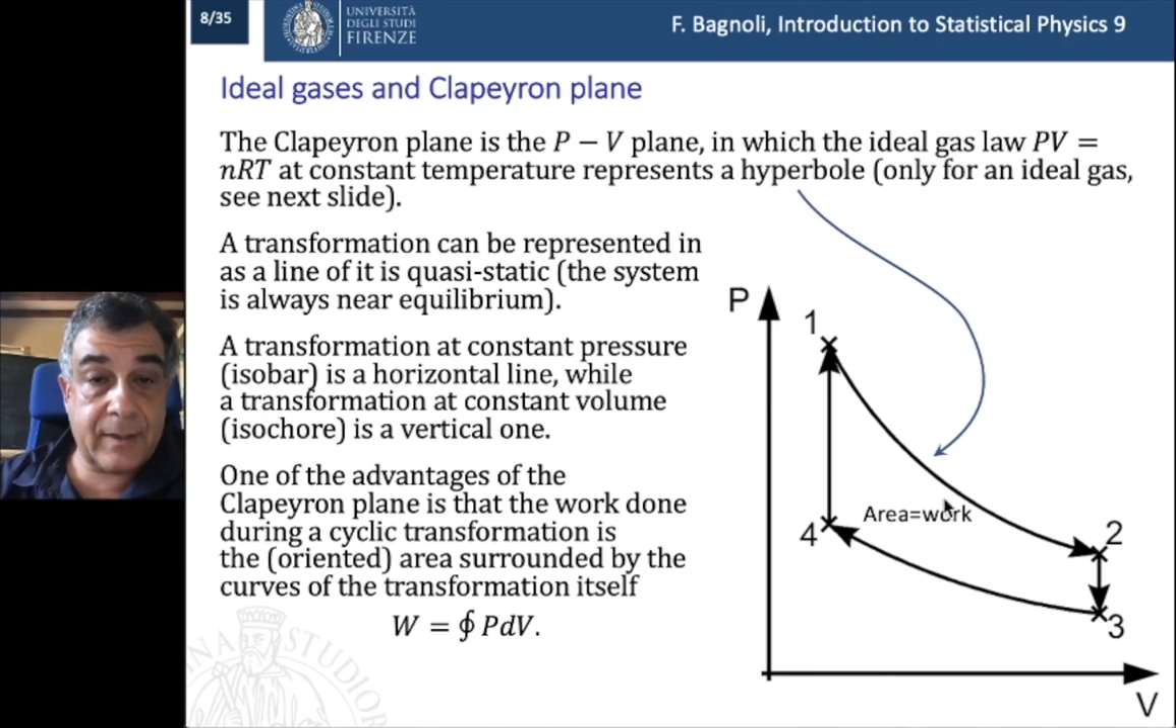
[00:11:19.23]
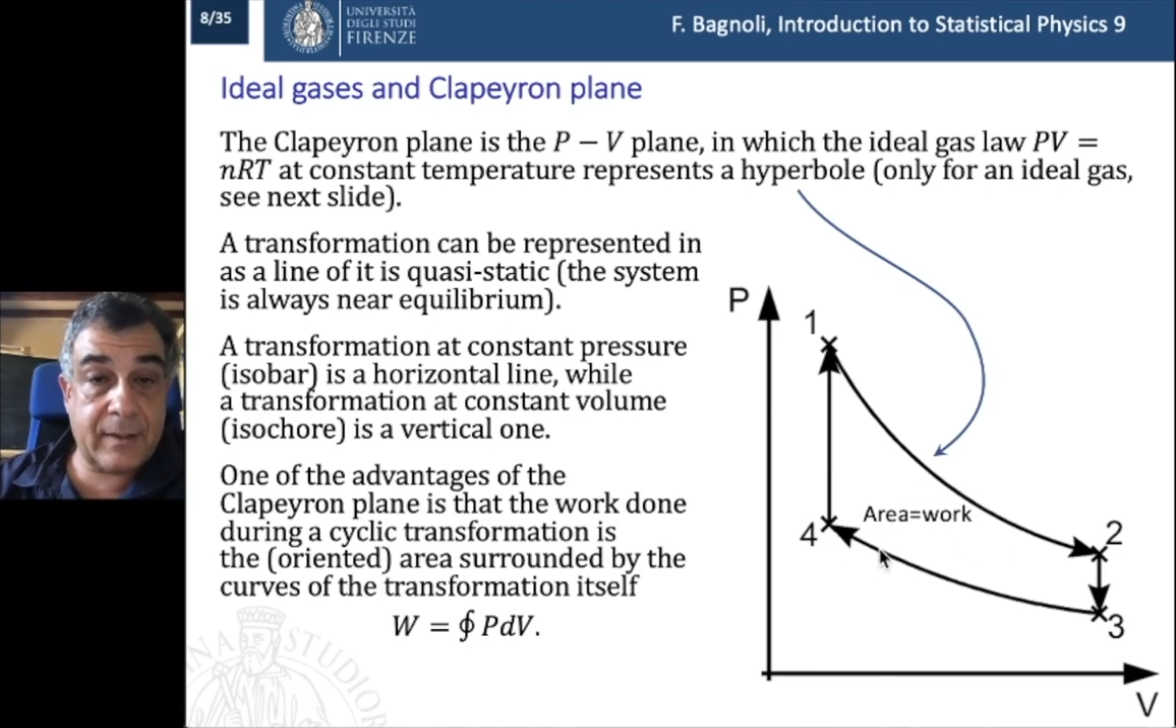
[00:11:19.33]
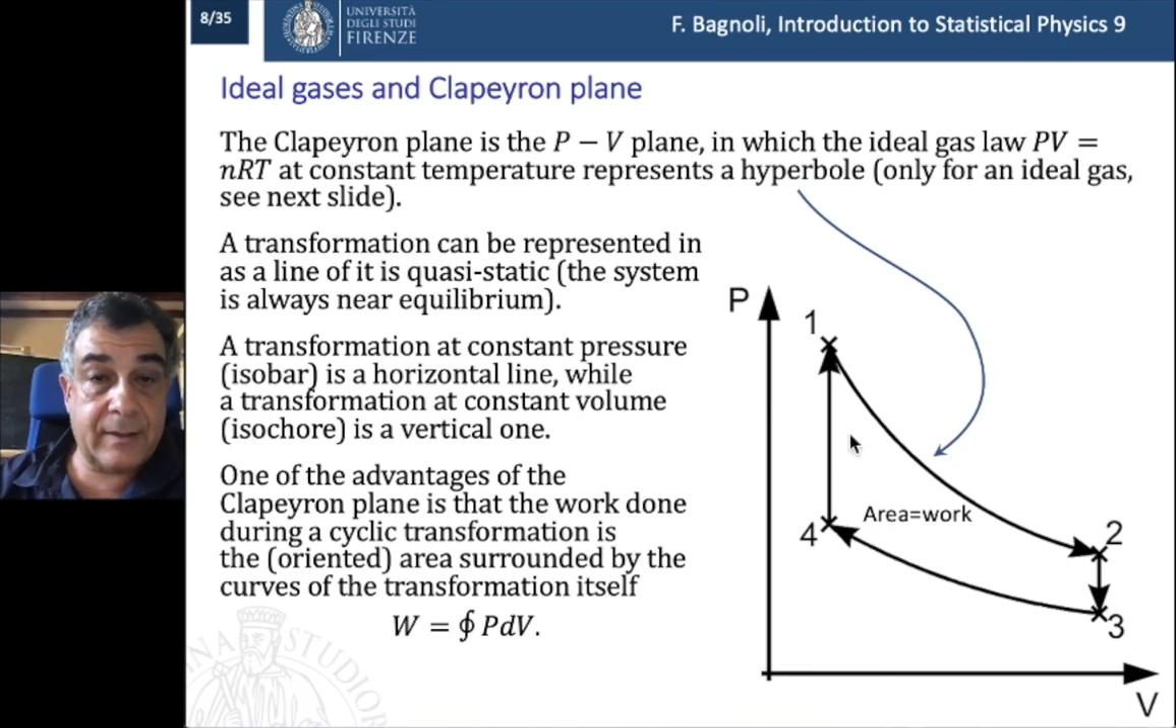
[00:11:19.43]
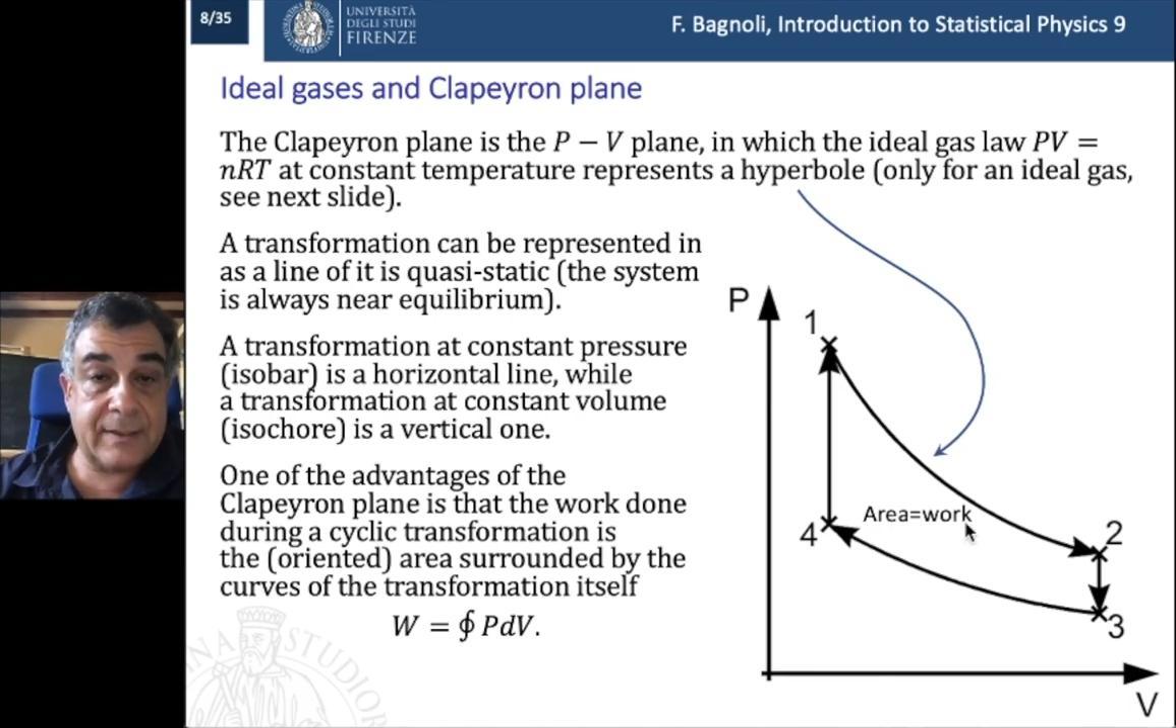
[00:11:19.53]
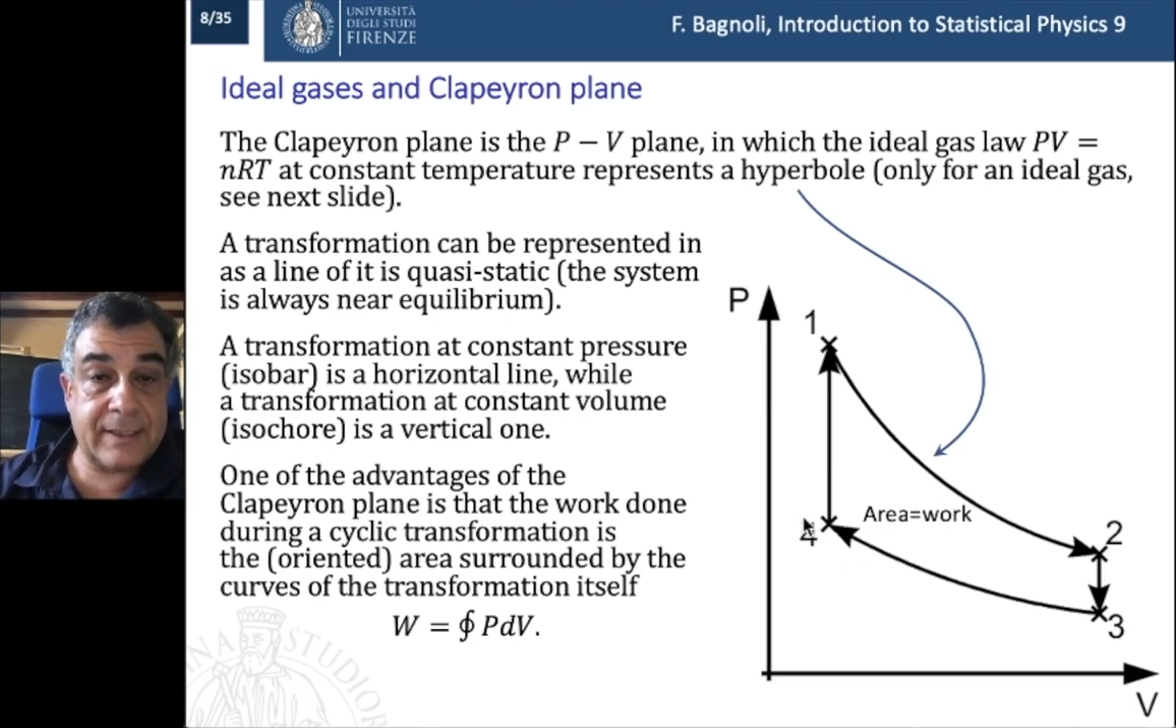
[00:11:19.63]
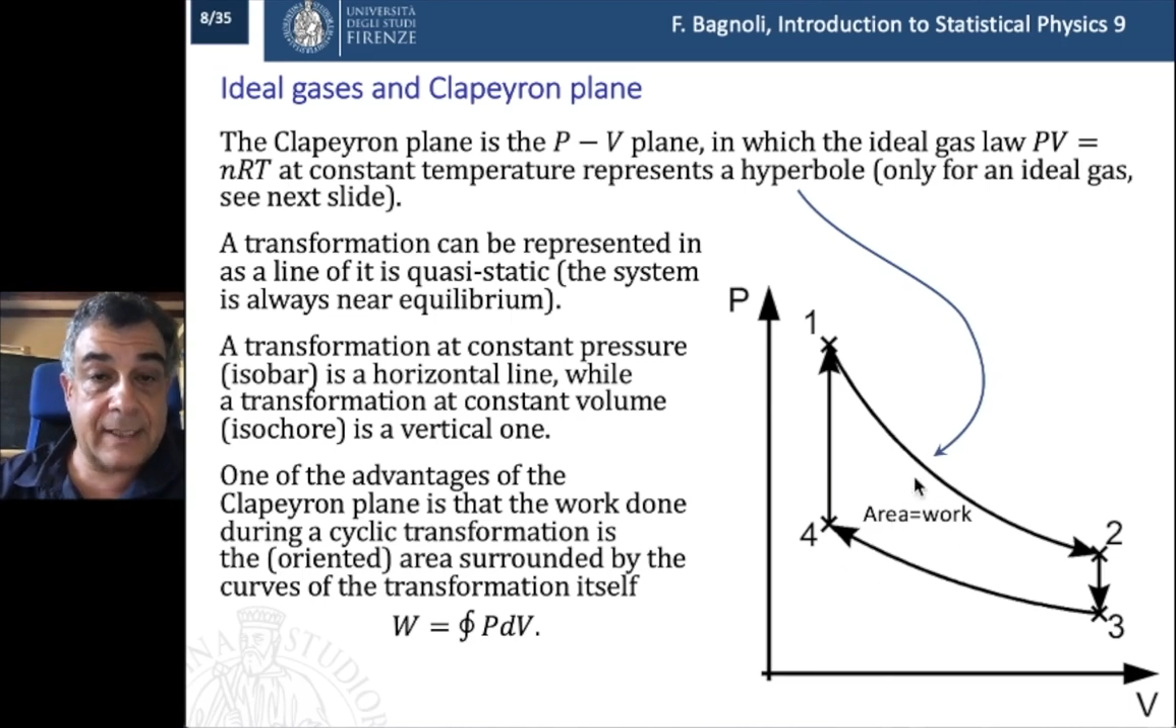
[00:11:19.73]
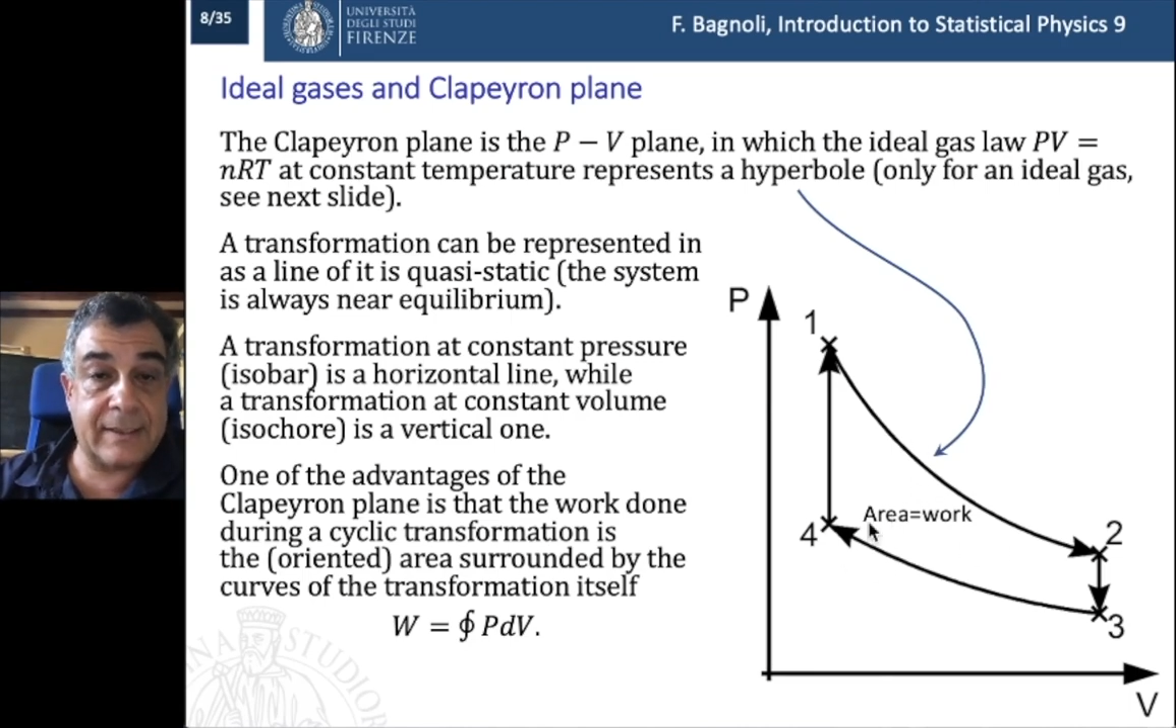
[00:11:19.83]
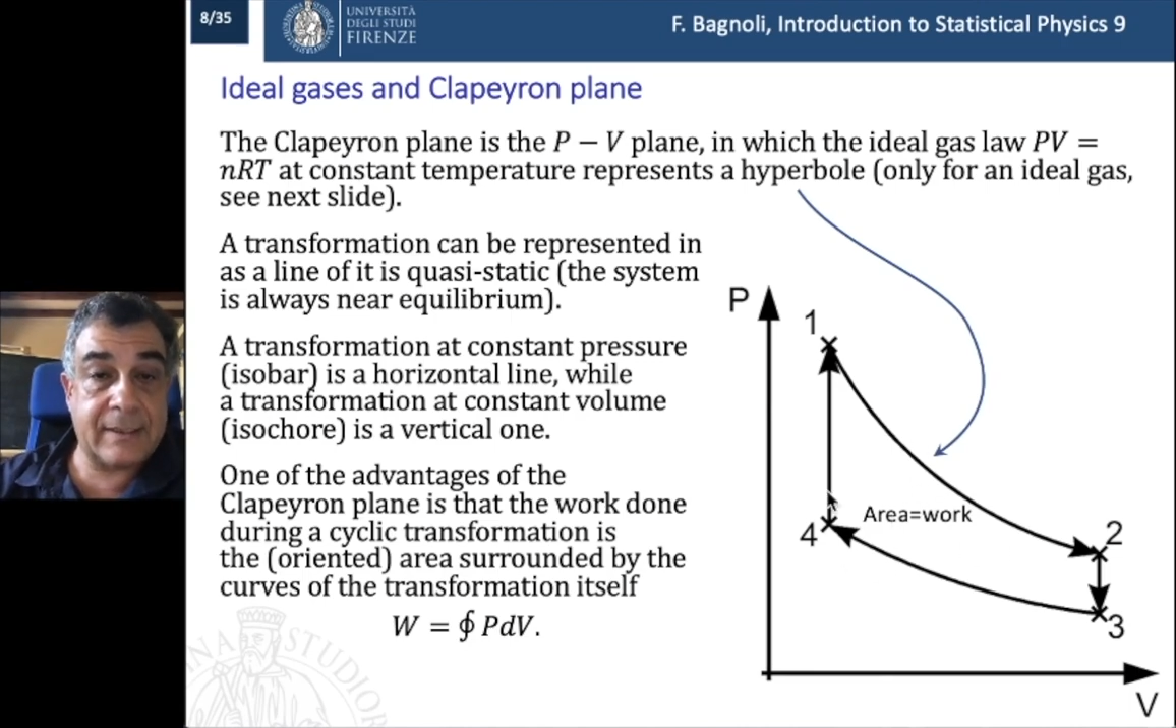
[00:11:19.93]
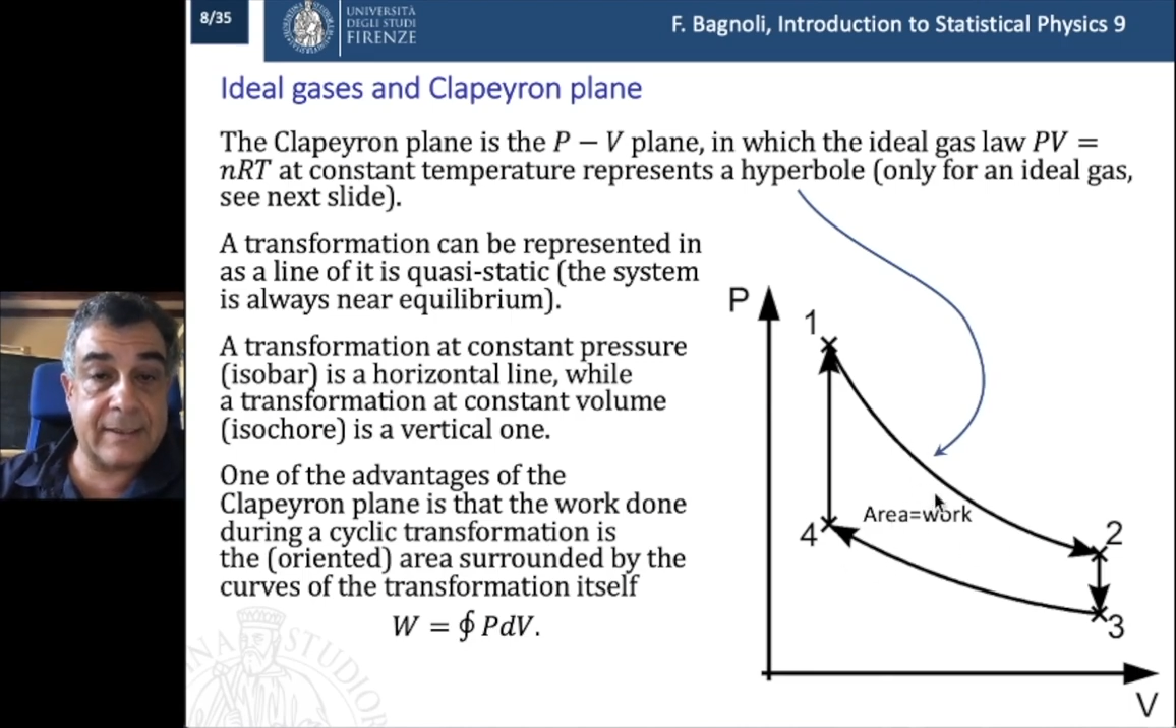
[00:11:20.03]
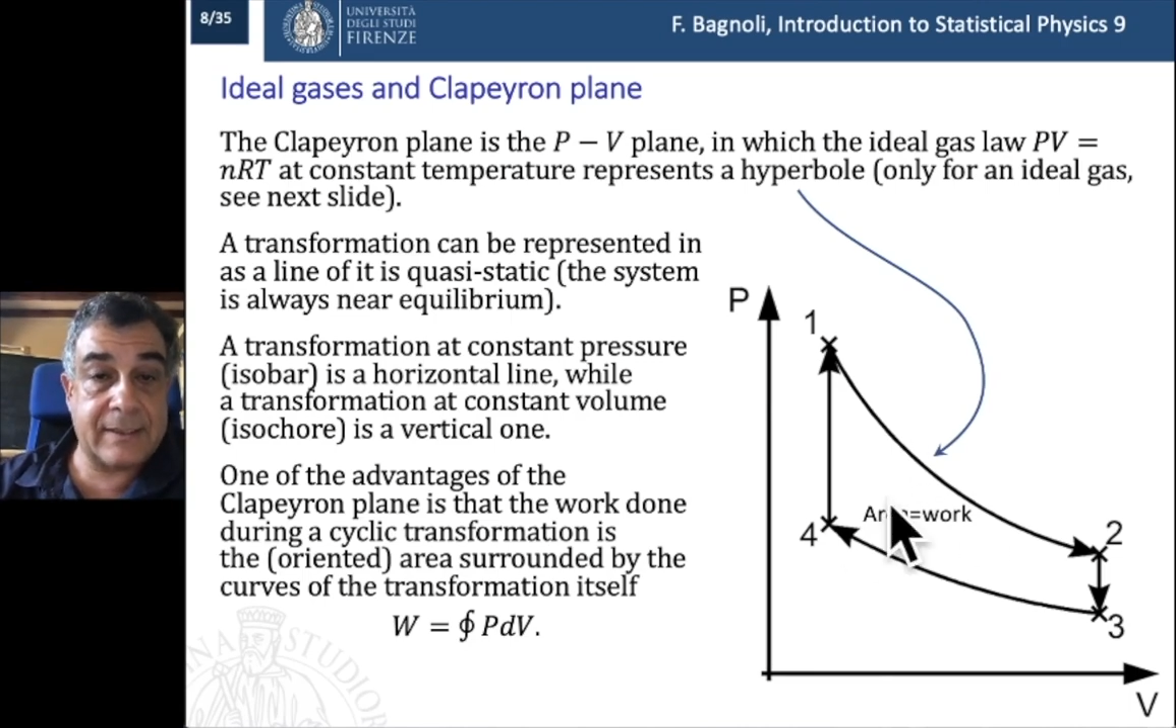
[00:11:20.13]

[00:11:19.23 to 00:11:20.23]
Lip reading: inside this